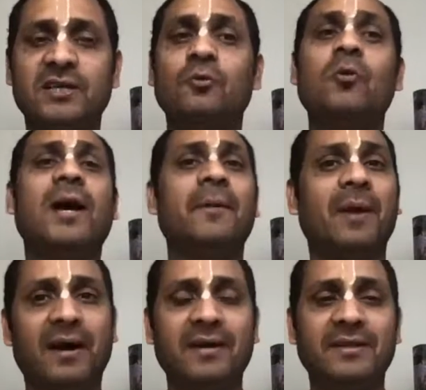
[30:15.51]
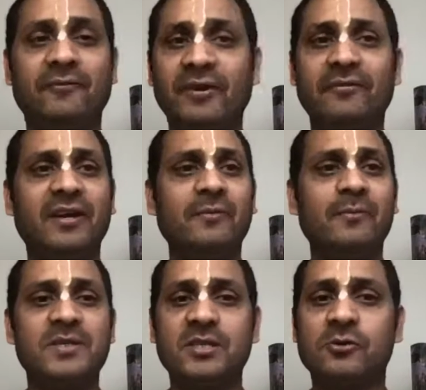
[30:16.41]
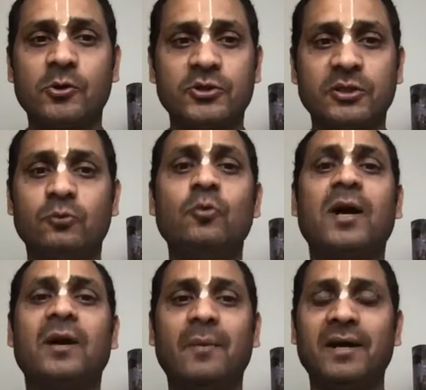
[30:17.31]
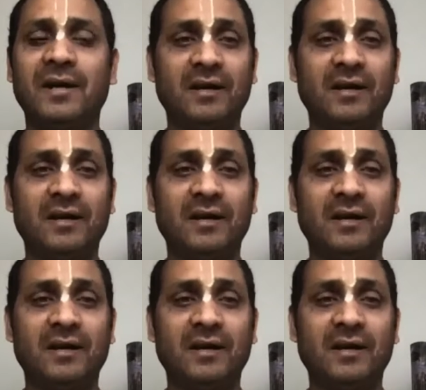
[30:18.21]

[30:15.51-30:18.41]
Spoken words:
Who am I? The very, very basic question. Who am I?